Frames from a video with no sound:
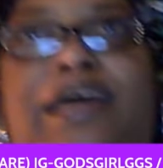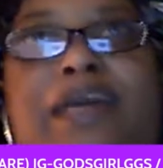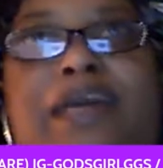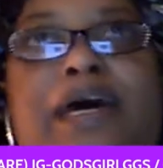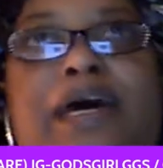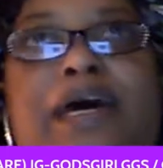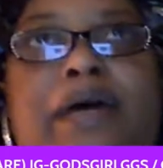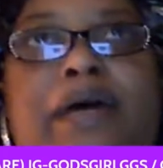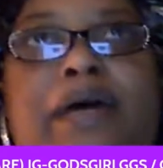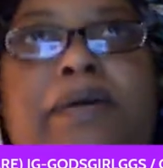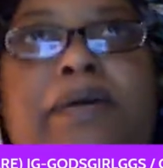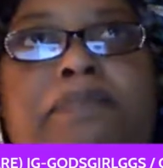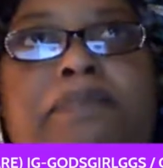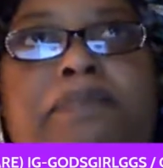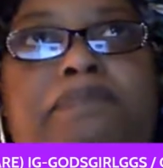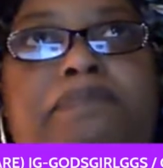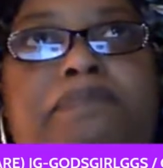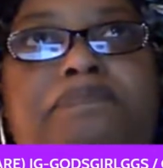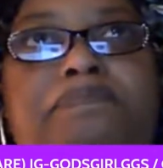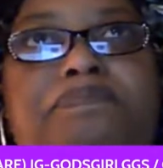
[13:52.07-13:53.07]

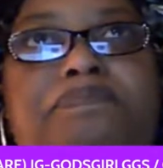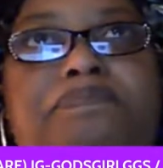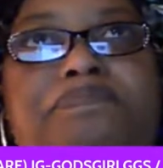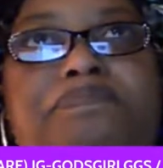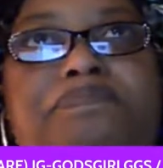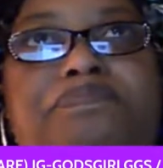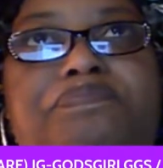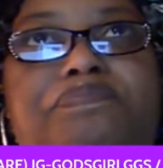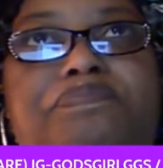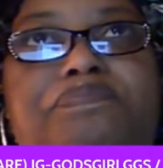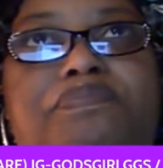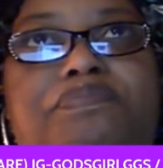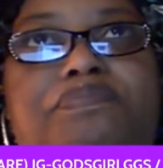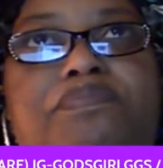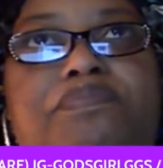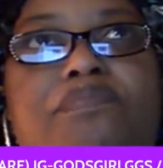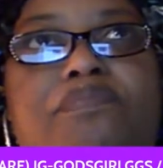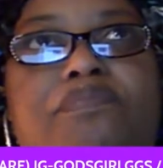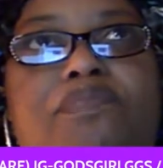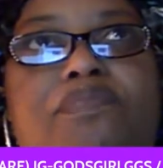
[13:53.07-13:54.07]
I
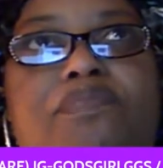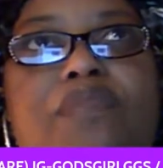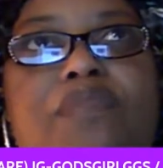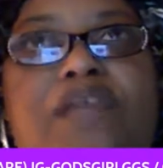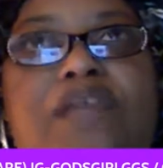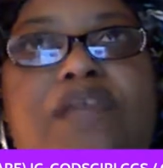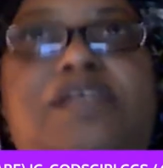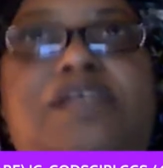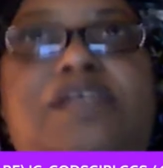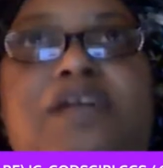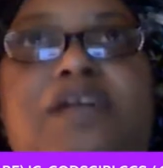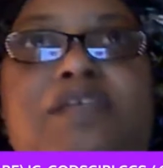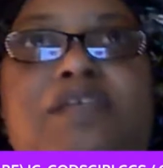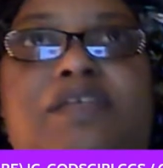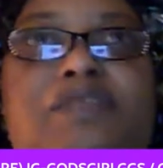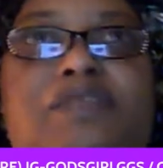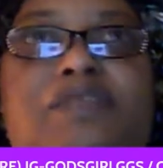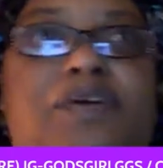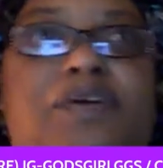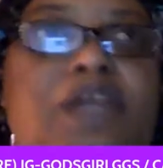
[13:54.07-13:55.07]
started to
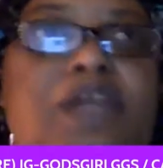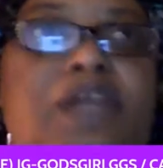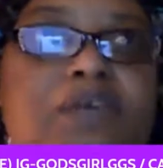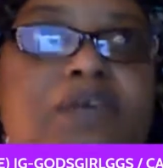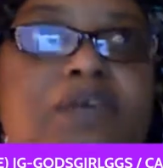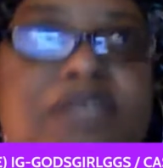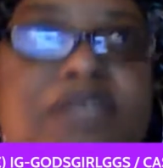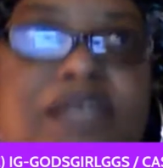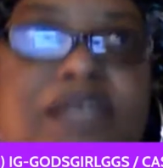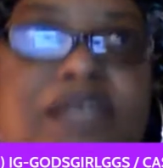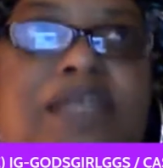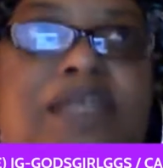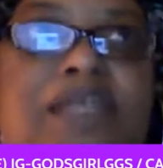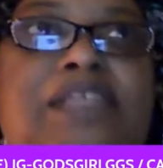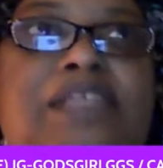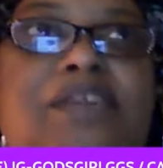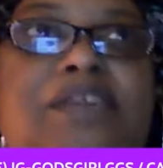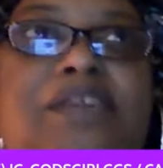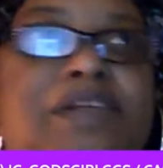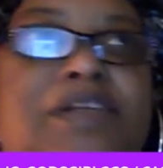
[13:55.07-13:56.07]
feel closed in. I
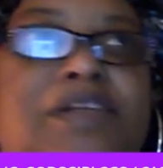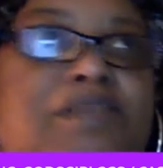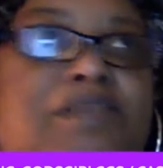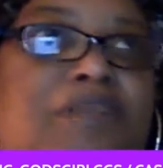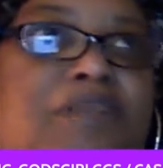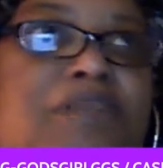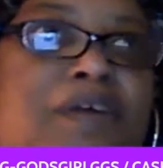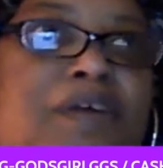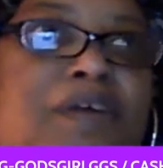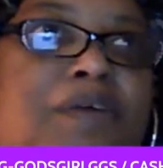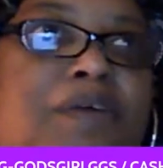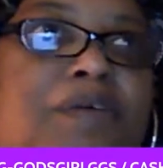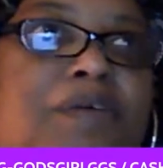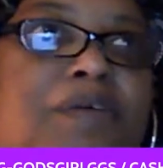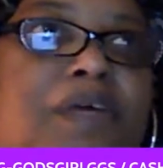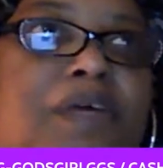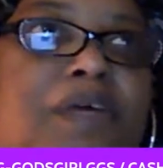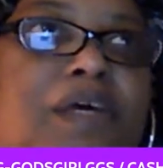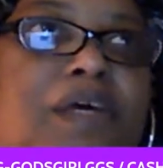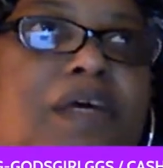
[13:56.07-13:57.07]
started to feel
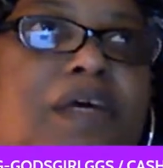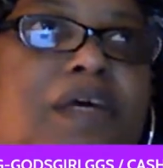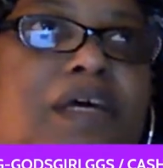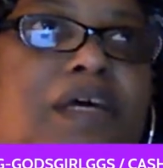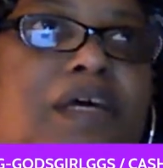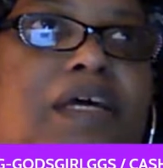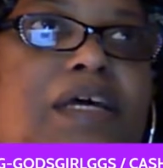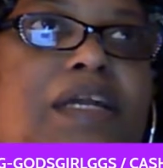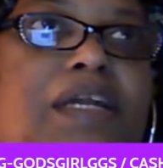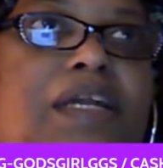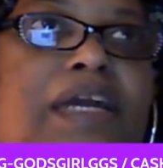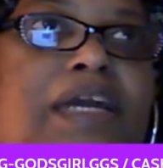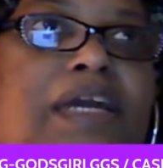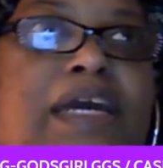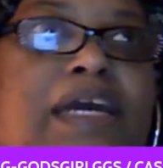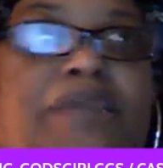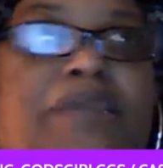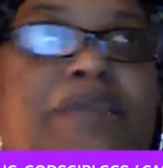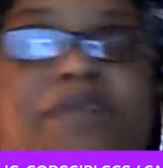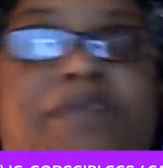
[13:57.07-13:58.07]
like
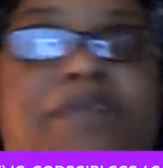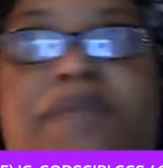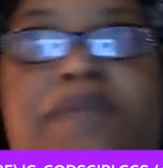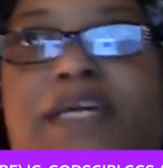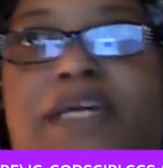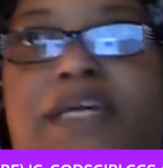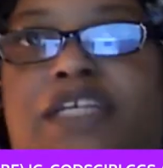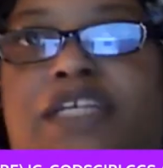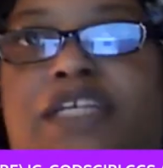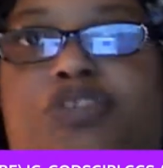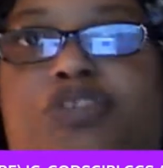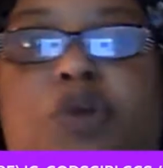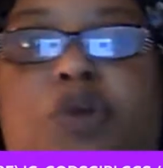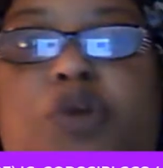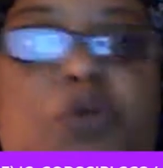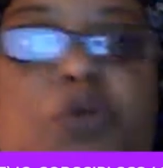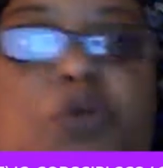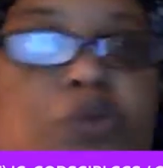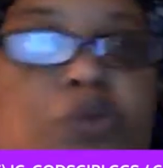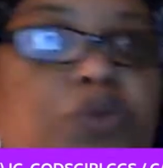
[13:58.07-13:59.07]
I was being
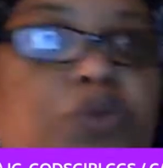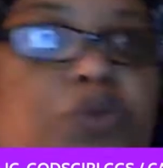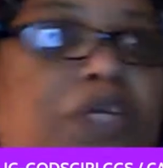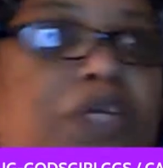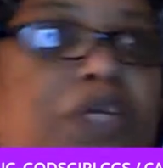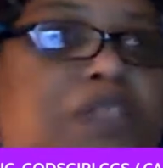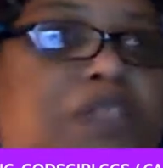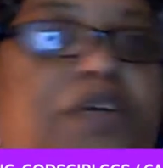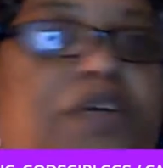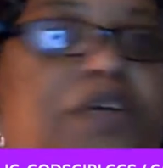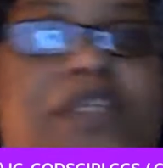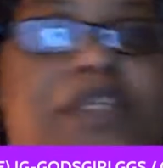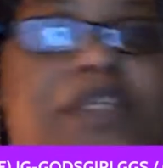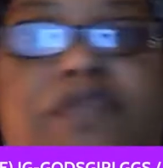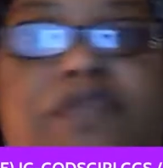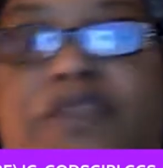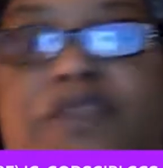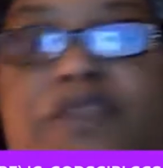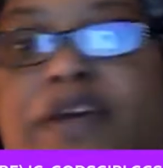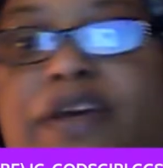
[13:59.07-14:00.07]
controlled. I started to
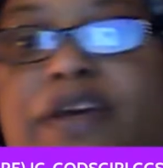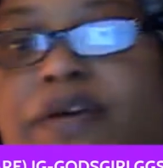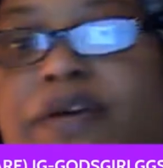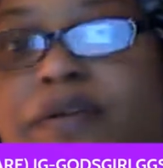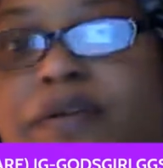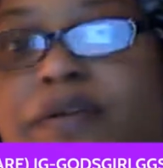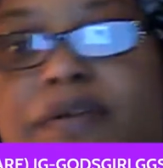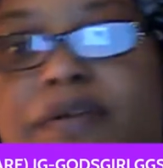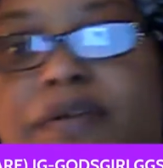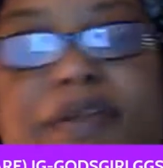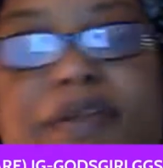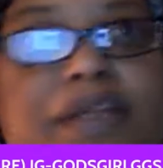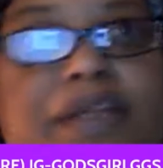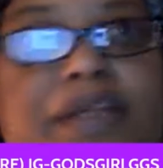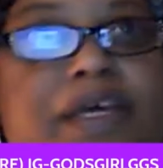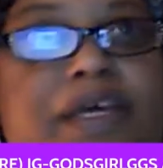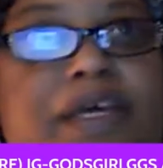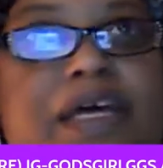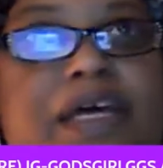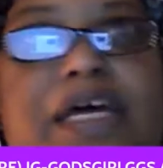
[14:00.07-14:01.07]
feel
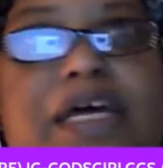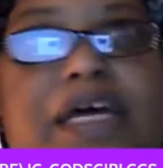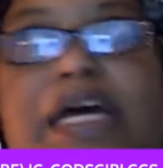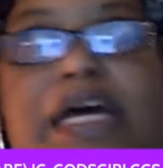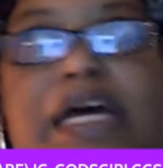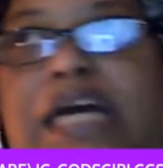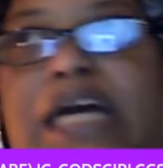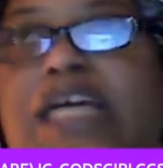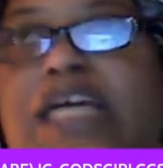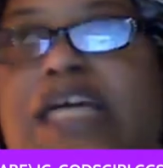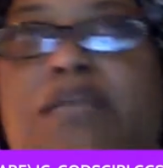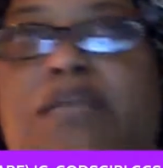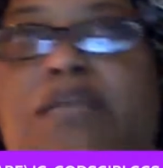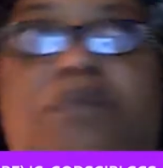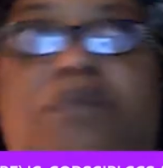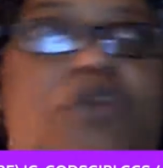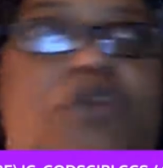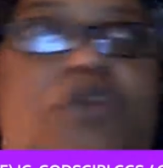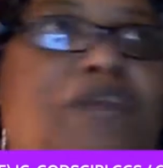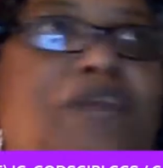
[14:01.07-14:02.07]
I couldn't
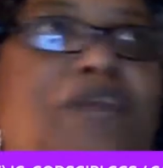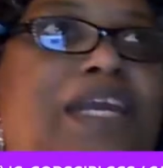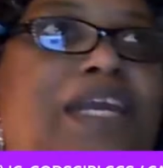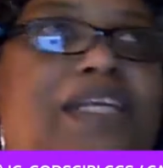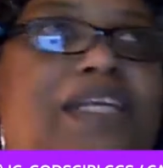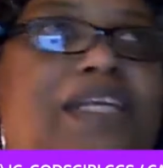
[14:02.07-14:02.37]
move. I let